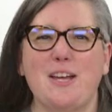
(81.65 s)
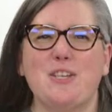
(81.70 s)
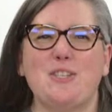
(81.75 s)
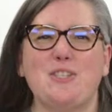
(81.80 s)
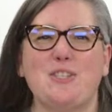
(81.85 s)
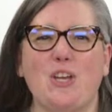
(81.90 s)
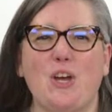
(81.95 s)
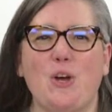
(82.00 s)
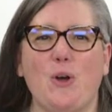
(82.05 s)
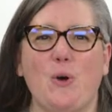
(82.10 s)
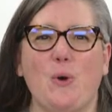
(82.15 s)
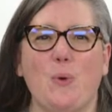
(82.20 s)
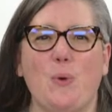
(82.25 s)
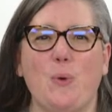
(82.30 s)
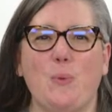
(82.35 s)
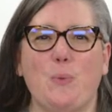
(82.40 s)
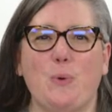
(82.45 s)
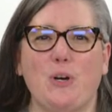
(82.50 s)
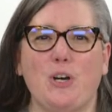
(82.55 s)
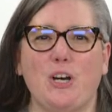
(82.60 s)

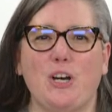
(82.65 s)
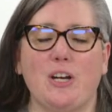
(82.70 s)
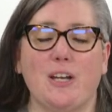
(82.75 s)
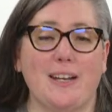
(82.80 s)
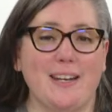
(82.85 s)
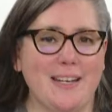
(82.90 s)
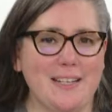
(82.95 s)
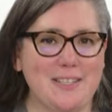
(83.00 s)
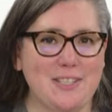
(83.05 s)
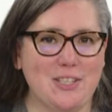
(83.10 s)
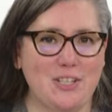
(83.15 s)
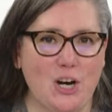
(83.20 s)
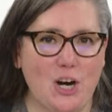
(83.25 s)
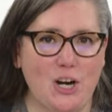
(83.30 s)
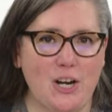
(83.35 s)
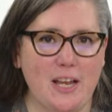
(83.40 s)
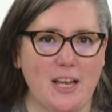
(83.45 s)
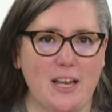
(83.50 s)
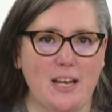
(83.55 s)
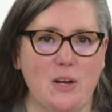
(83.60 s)
So we're going to get
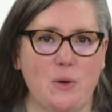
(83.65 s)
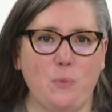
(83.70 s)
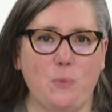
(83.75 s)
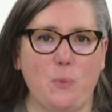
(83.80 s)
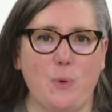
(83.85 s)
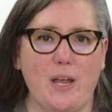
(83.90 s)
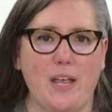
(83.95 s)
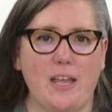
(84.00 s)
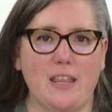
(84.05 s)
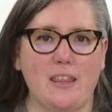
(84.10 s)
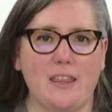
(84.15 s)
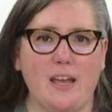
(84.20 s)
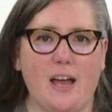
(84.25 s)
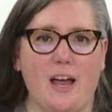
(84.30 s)
started with